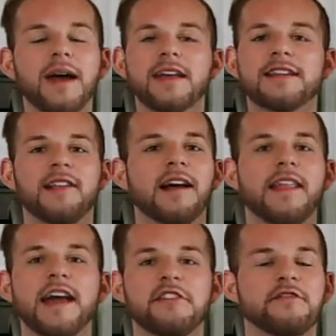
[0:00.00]
and a lot of
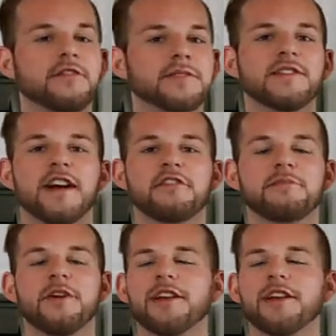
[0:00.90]
that is filmed in Luxembourg,